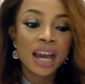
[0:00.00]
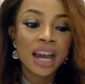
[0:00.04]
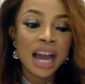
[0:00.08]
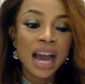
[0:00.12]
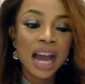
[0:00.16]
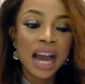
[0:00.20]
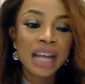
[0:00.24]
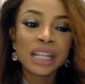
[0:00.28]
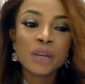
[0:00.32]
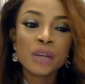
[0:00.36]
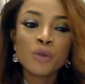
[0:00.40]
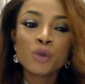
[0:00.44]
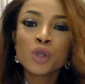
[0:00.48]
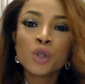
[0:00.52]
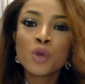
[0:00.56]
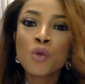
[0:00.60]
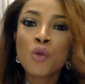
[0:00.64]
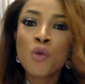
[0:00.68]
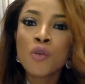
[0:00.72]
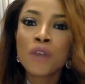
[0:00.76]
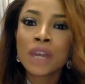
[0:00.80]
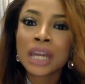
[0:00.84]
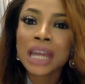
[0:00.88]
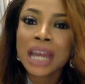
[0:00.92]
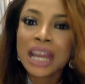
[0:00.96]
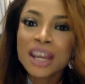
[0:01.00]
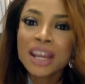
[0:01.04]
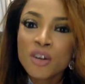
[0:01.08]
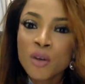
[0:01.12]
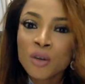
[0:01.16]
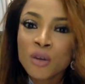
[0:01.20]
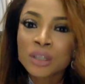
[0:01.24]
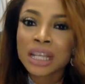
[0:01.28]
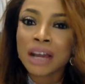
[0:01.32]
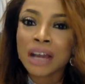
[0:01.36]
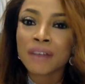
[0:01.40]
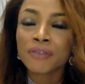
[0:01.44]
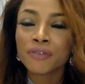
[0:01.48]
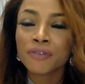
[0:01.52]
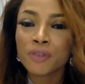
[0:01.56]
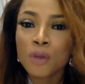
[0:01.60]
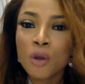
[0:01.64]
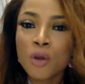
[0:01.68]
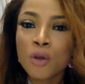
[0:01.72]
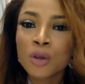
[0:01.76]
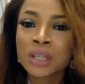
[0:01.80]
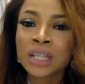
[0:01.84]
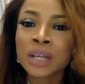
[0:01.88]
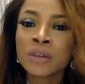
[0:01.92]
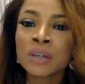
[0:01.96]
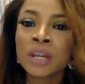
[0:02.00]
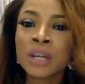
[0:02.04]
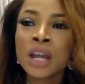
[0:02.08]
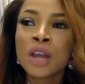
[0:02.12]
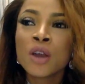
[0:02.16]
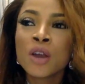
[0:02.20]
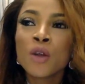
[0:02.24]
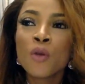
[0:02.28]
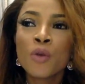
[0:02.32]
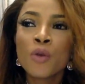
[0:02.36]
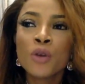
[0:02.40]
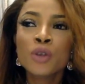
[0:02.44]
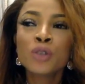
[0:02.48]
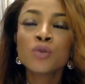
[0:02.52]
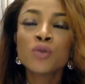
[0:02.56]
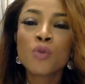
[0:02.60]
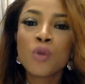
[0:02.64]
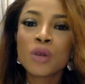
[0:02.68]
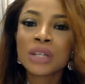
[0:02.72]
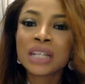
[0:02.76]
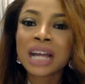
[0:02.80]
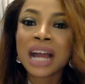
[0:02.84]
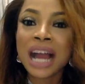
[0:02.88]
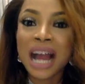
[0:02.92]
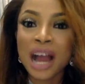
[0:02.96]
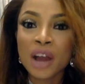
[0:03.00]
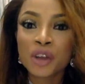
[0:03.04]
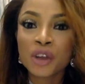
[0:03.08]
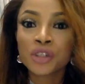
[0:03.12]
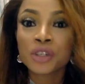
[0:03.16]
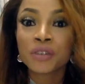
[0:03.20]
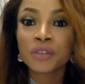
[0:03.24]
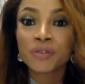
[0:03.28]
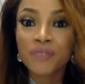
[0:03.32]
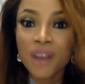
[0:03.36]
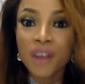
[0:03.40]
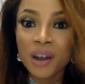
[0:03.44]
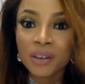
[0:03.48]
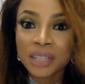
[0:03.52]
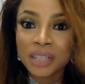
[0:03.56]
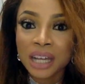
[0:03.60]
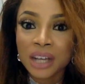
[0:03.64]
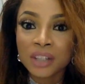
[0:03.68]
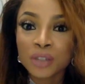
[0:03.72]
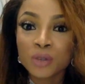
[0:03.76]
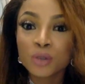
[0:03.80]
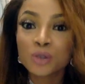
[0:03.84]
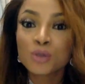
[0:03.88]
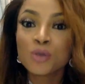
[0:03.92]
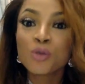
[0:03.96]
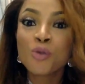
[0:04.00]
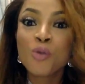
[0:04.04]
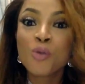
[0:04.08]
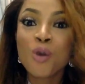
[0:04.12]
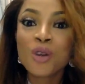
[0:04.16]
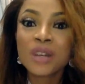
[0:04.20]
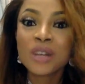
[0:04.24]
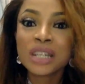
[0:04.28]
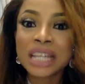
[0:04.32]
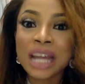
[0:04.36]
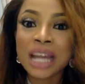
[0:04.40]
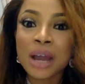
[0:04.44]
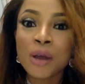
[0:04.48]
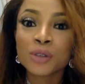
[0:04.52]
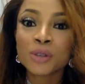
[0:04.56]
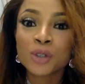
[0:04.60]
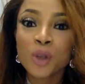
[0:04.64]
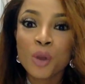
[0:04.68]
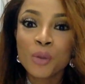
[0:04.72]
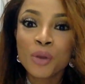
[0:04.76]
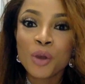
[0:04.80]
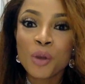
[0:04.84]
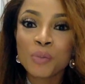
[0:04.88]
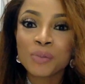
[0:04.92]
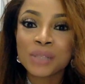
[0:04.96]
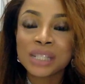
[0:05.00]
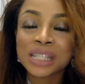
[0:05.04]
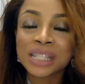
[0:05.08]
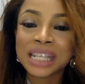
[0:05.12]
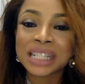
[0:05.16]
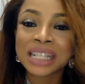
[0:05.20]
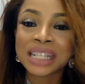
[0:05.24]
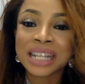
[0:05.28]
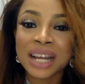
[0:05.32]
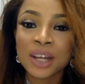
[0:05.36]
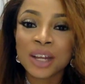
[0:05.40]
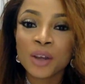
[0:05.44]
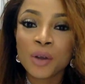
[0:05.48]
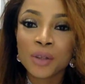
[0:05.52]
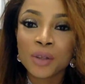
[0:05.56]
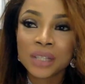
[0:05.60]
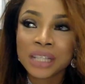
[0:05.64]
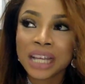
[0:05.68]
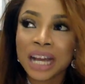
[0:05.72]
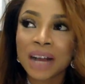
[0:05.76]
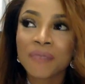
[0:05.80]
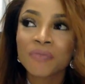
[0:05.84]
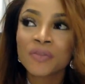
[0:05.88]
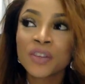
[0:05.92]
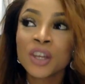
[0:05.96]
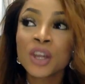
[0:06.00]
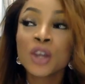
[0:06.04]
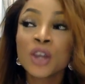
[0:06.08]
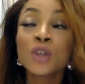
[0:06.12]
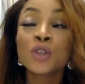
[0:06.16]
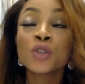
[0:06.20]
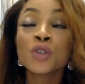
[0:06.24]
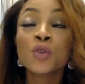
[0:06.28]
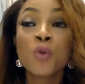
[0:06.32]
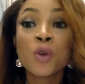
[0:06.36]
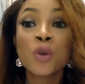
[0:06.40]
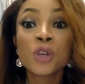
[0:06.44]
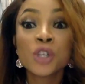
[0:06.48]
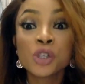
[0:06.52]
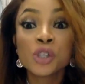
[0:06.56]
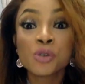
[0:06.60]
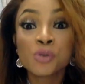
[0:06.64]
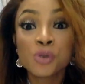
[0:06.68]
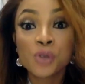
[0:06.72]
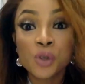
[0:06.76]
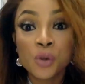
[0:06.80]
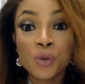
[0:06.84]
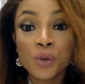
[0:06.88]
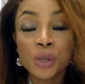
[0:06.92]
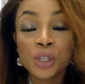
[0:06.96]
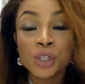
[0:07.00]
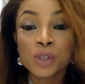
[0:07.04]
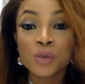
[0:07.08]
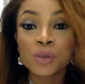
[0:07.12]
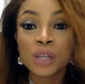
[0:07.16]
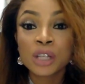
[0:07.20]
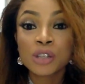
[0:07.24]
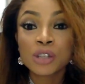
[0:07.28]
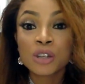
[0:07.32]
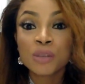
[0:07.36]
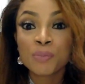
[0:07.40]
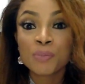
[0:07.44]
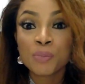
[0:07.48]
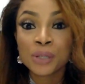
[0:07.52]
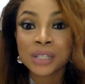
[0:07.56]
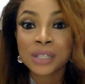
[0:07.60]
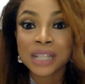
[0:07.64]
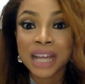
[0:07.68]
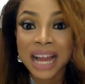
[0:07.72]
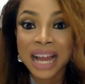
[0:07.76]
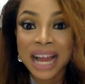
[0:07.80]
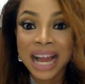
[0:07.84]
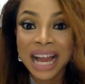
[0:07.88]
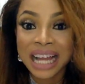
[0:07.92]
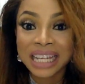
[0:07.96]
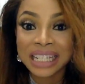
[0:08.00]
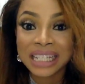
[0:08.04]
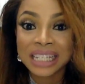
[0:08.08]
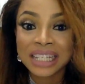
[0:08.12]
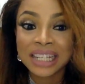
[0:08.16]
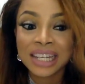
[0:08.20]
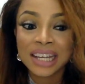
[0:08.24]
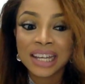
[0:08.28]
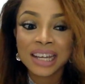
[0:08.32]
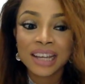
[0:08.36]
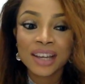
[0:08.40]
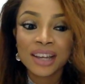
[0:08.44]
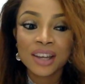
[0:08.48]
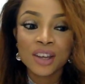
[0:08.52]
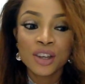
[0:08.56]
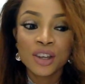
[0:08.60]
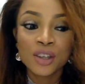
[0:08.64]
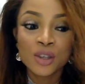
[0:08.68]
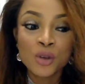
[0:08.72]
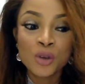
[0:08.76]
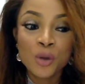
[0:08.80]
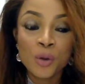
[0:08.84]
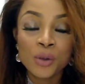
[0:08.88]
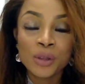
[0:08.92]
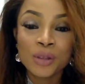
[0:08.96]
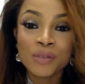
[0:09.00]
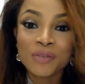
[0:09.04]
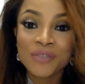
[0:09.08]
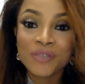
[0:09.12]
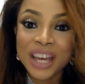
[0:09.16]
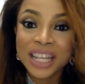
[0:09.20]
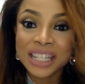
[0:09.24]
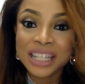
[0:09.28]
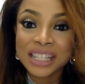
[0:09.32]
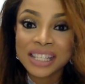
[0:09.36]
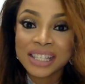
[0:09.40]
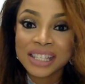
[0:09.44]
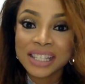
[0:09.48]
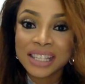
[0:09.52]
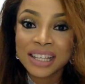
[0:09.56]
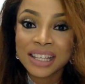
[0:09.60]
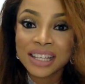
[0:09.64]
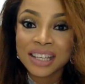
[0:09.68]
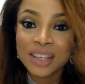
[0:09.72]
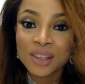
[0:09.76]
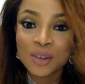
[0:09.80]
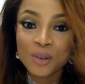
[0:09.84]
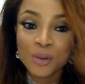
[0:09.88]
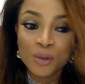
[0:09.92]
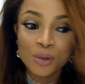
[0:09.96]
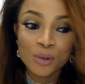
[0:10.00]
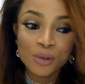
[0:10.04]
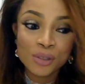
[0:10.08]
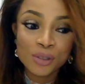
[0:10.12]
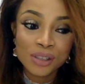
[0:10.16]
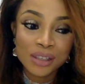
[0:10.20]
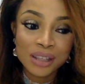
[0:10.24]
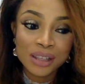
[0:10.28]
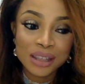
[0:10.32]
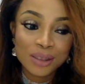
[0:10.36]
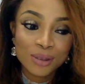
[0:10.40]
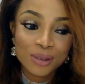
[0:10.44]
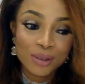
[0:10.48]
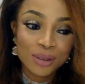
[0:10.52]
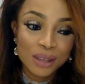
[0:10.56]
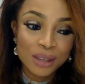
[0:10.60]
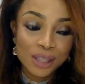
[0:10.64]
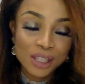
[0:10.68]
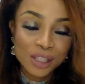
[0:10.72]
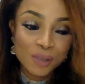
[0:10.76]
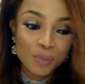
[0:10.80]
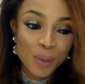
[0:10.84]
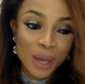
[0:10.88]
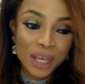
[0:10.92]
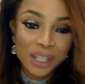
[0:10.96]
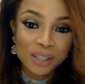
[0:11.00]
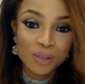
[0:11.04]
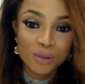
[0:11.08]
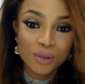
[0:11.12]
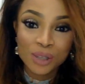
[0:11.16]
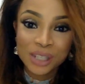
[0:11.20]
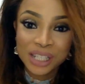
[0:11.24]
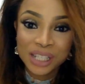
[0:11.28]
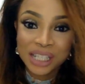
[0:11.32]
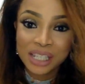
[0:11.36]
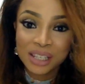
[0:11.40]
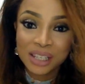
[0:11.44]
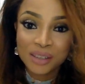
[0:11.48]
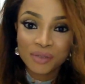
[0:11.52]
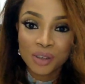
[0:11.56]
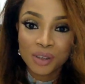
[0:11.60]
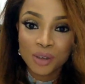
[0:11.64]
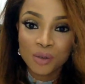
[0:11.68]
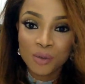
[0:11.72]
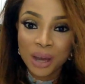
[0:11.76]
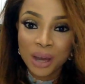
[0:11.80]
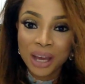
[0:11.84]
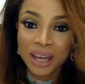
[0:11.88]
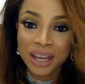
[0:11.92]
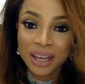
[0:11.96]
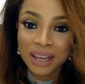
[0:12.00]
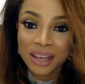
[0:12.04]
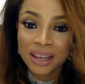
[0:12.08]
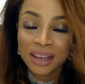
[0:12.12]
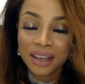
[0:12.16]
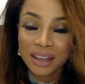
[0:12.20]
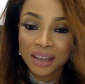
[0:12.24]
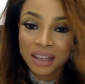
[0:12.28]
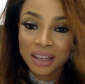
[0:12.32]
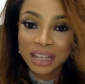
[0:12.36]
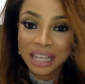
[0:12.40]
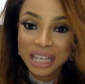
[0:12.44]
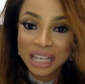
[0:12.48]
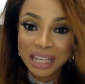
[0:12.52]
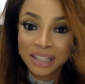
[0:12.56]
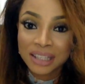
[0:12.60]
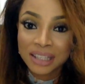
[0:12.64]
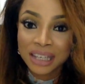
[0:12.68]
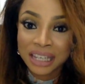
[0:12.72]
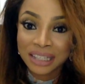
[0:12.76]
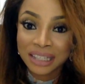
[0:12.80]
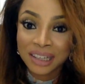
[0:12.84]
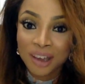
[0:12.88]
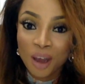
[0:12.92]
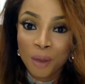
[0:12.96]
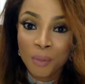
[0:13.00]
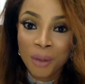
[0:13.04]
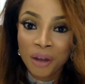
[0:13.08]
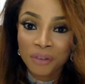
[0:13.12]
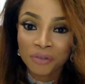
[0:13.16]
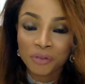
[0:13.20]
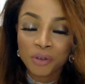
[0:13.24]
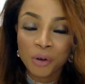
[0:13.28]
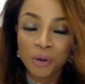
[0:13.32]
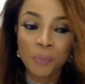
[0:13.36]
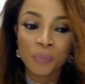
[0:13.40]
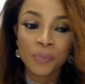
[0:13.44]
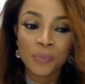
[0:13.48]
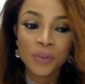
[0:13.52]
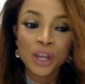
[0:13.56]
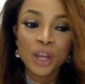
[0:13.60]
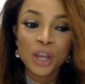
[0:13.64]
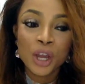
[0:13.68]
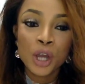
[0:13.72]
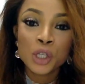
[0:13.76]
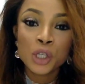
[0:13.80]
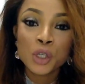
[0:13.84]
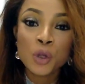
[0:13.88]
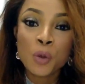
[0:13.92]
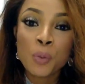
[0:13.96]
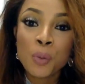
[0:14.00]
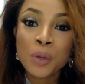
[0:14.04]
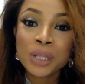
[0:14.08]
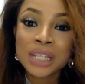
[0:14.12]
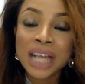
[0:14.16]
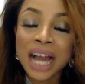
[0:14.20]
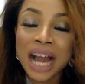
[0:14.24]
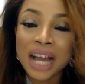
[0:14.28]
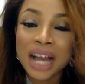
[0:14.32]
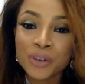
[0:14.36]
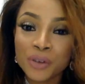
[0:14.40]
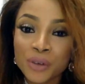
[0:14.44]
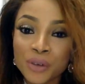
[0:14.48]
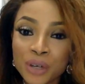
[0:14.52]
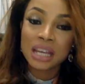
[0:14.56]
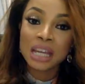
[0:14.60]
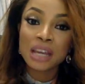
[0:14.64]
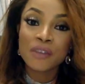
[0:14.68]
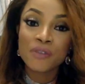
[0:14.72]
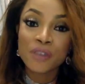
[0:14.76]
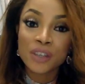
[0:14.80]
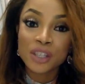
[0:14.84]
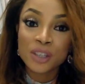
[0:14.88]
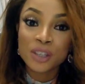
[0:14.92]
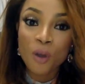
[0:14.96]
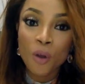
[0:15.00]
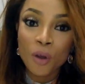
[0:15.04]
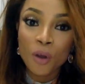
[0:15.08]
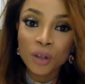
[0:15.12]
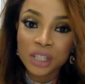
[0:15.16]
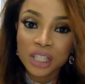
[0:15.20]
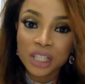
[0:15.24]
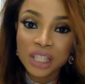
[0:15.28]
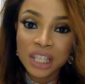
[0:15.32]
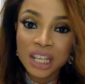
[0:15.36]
And then she would cane us and flog us. And we used to wonder how she found out until one day I was coming up the stairs and I caught her. So what she would do is she would literally put her hand, on the vent. The space on the TV where heat can come out from. She would put her hand on it. If it's hot,